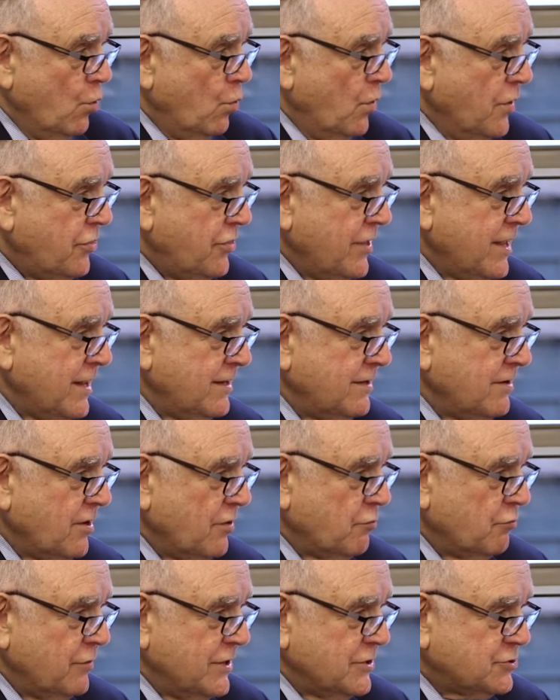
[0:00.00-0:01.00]

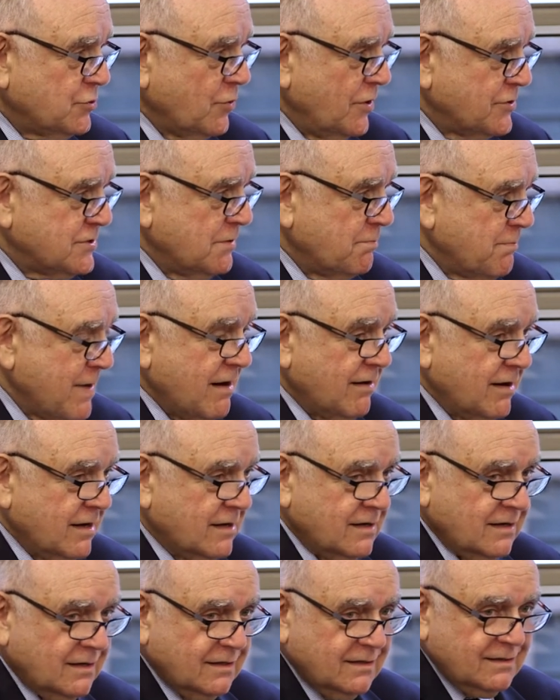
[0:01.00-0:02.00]
Within Resource
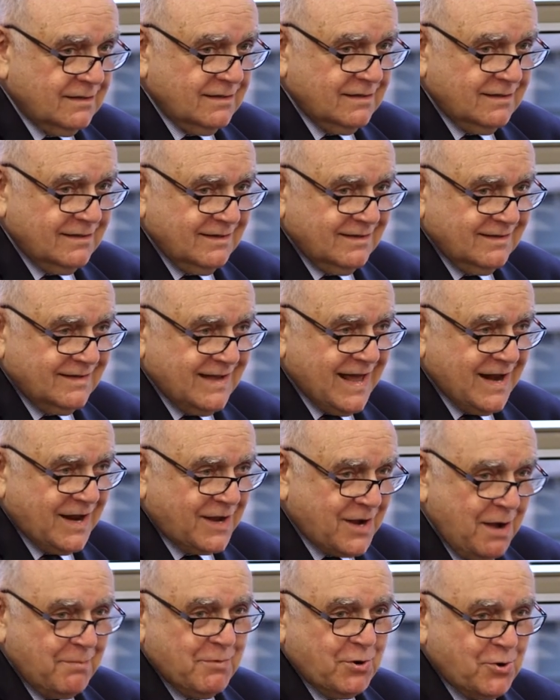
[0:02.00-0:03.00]
America, they had
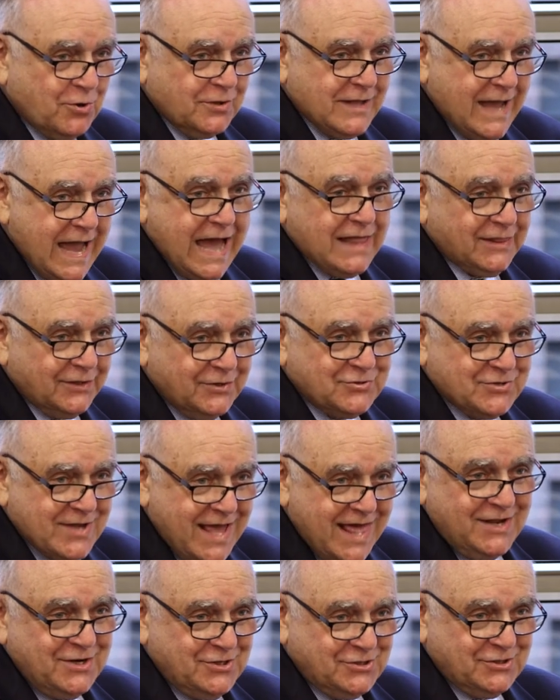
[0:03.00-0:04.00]
a company called Atlas
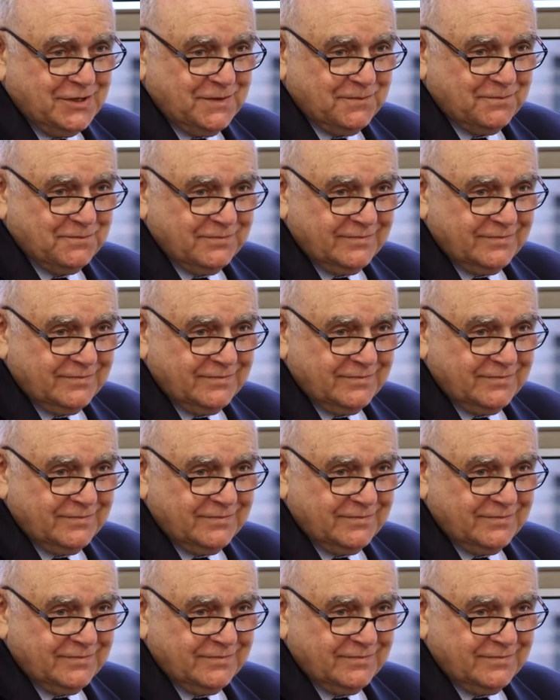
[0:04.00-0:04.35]
Energy,